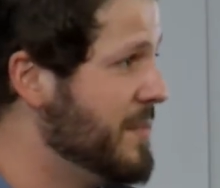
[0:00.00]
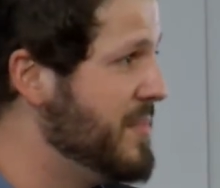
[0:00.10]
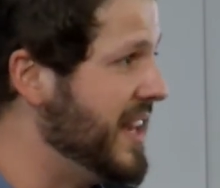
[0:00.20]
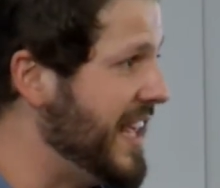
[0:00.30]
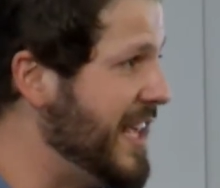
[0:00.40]

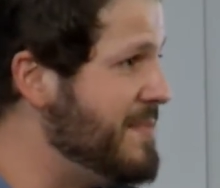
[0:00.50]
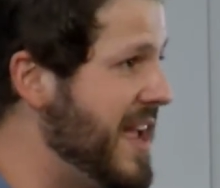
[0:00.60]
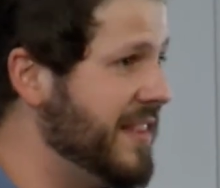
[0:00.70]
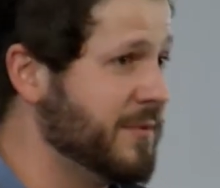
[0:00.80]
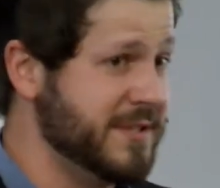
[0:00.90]
but he
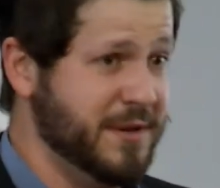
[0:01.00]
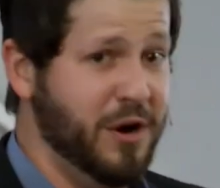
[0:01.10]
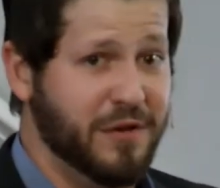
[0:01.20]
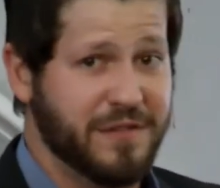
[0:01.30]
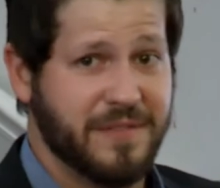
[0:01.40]
made the
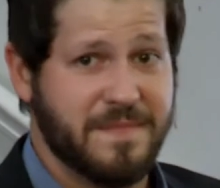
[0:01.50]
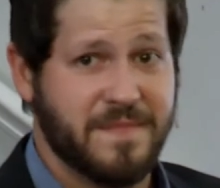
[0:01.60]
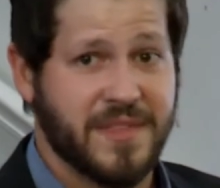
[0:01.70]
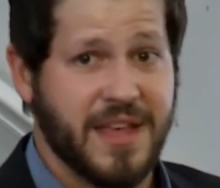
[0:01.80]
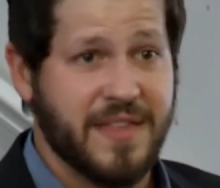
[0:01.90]
resolve
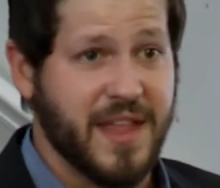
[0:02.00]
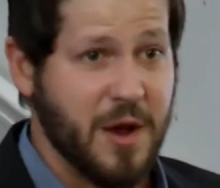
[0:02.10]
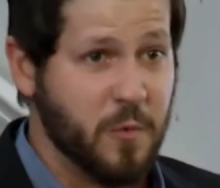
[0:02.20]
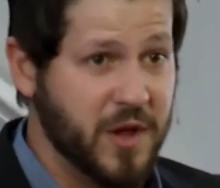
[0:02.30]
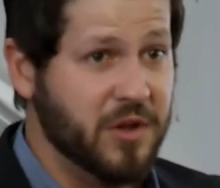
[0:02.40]
that
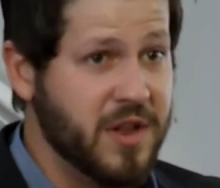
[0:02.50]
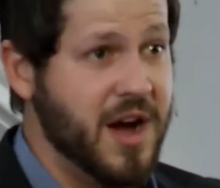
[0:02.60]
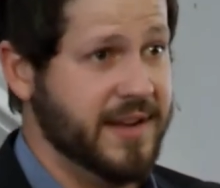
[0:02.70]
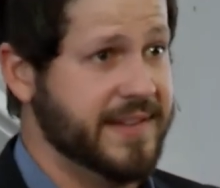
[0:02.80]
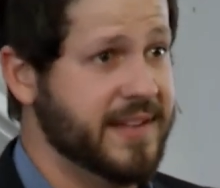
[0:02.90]
I will
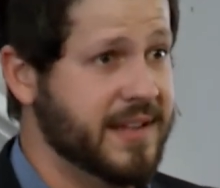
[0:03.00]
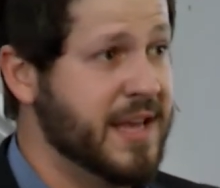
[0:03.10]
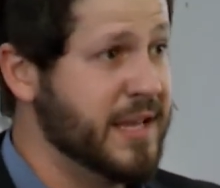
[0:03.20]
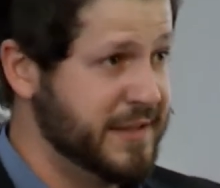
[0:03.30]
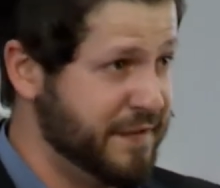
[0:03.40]
not
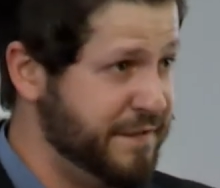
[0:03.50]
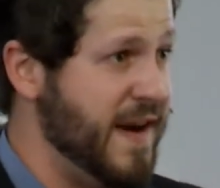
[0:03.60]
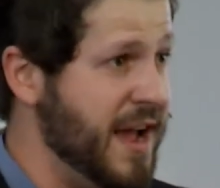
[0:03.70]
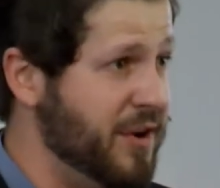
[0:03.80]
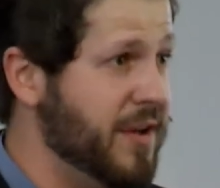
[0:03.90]

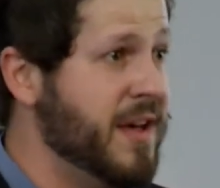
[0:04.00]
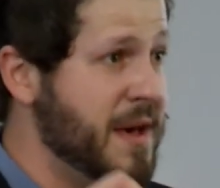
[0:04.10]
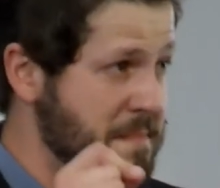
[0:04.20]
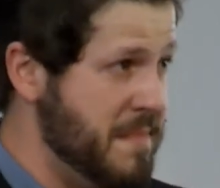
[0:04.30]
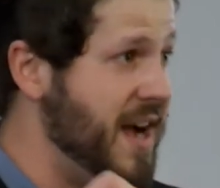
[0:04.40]
defile
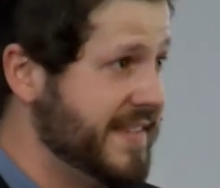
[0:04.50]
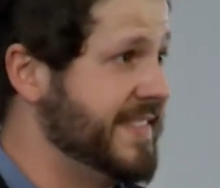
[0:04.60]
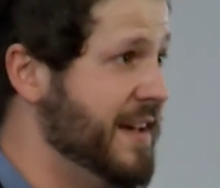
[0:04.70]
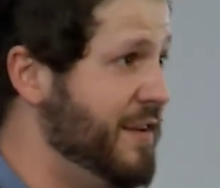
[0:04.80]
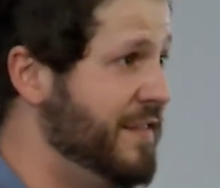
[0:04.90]

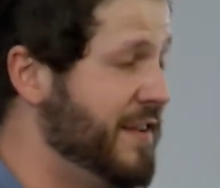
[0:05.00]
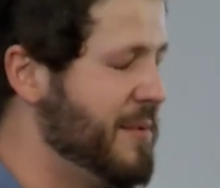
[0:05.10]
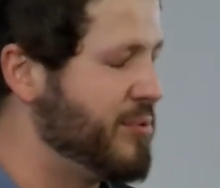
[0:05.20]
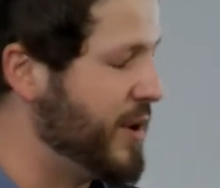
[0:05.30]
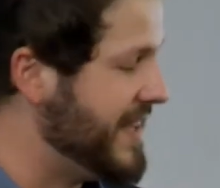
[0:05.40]
myself.
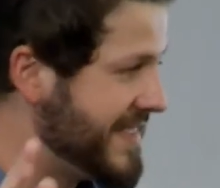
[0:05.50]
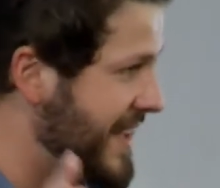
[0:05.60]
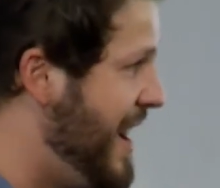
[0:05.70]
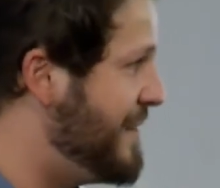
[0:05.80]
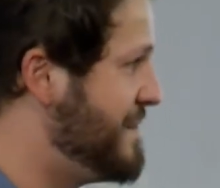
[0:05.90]
Praise
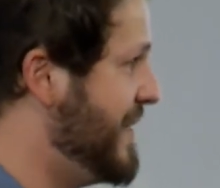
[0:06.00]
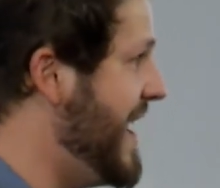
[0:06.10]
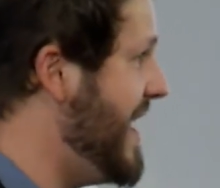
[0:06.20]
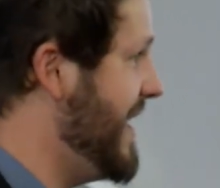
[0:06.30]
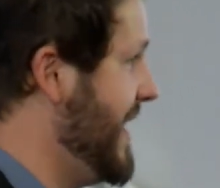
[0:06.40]
God for
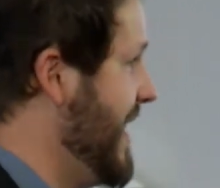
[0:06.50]
that.